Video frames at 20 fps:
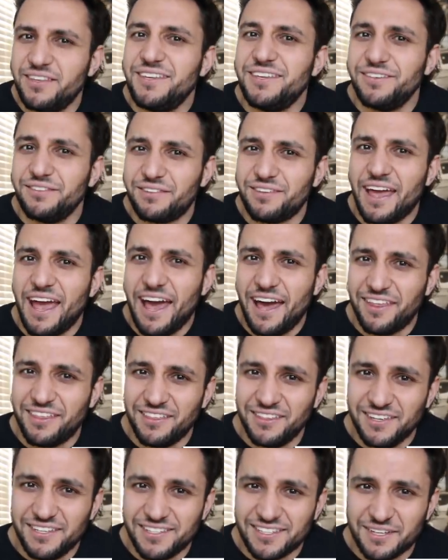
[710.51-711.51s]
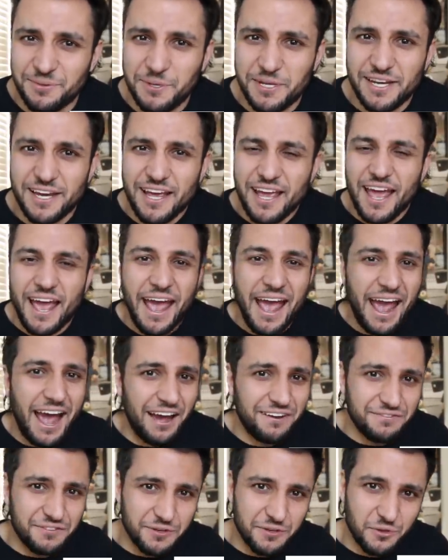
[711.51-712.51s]
these athletes. I mean,
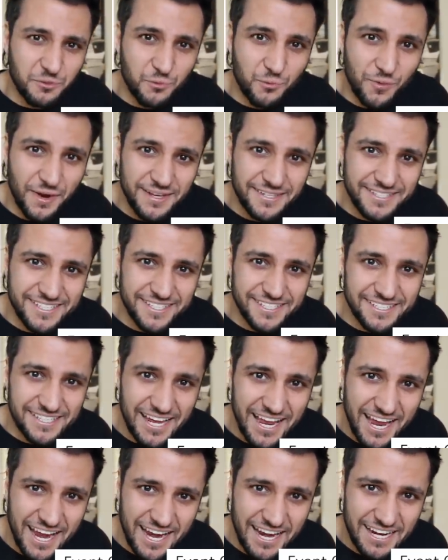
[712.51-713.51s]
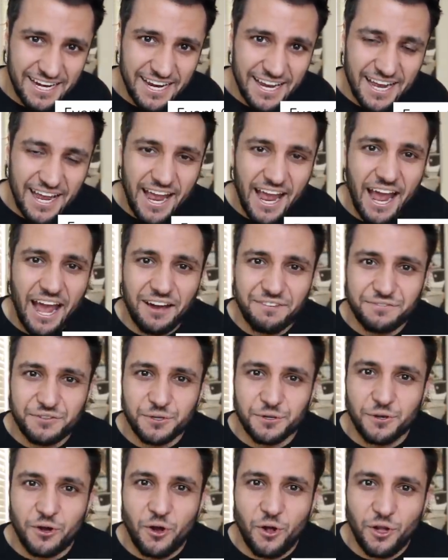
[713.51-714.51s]
after the run today,
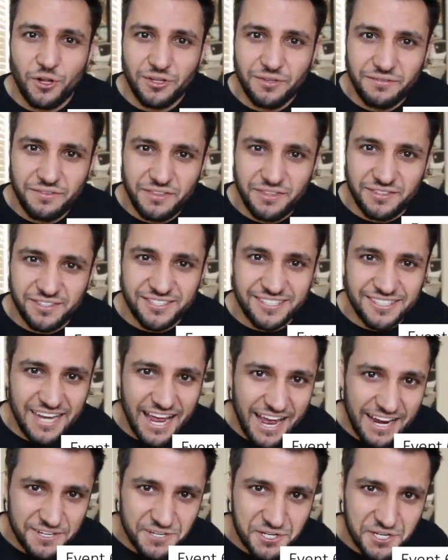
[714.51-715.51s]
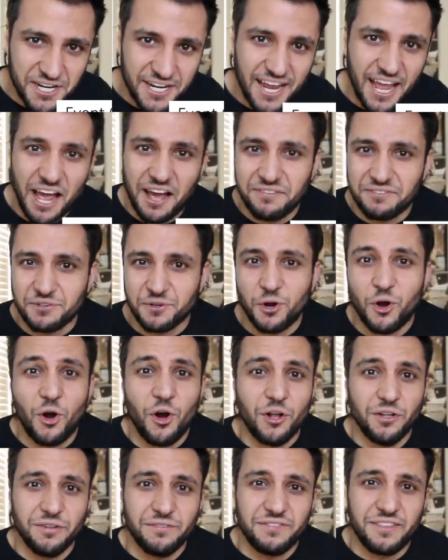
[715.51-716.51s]
after all of the snatching, after
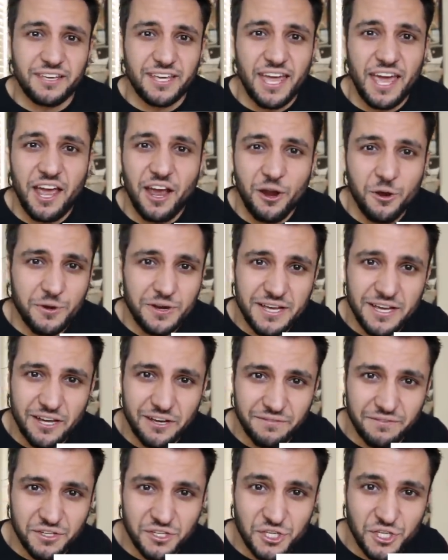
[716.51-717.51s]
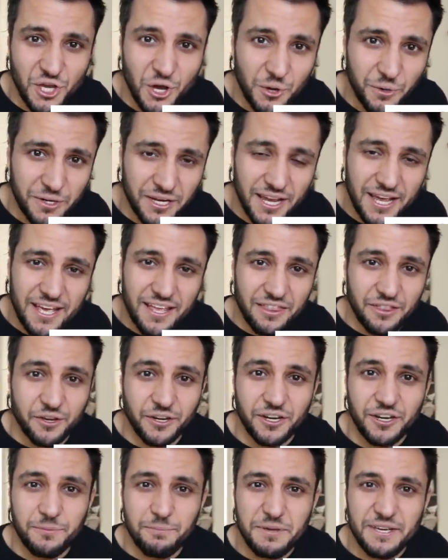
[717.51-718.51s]
all of the carrying of the yoke,
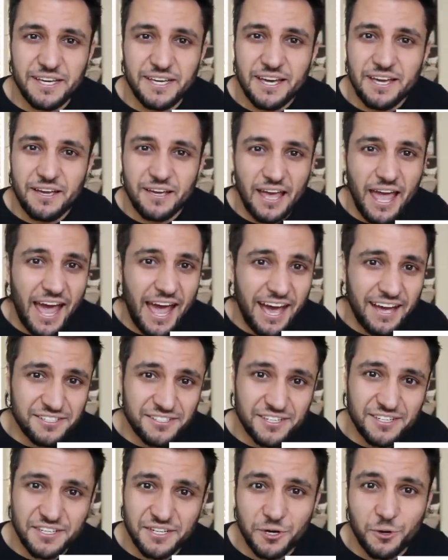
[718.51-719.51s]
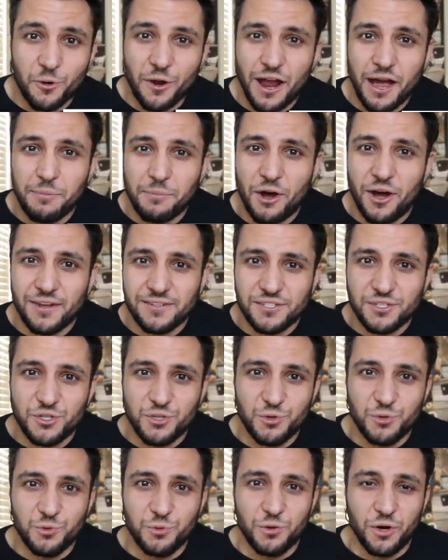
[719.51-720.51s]
they're going to be asked to grab
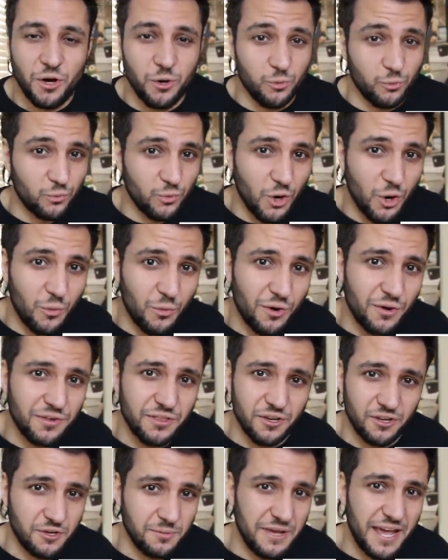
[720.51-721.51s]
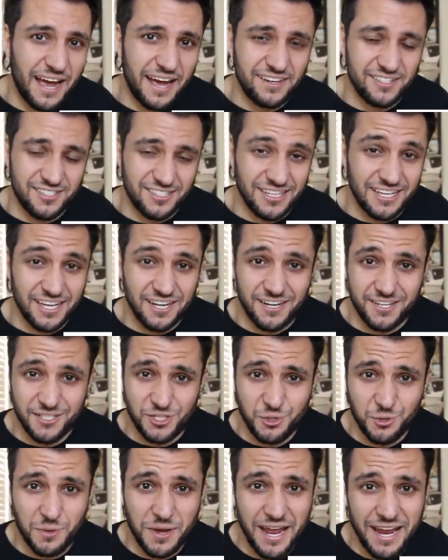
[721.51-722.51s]
onto a rower, they're going to be asked to get
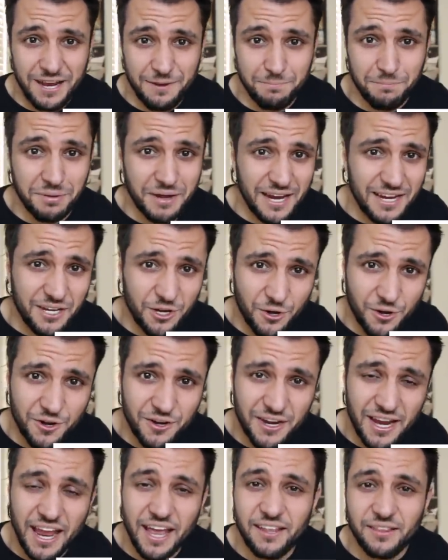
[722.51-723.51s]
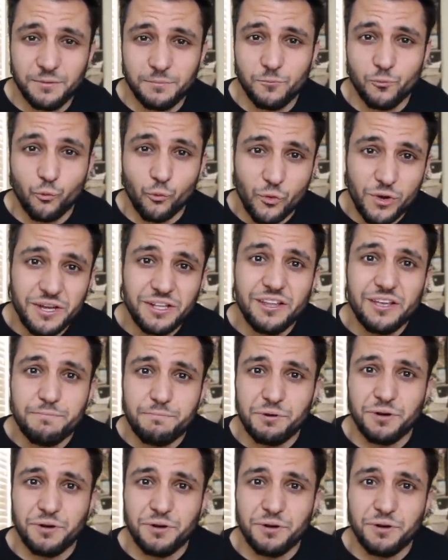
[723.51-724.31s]
onto a biker and really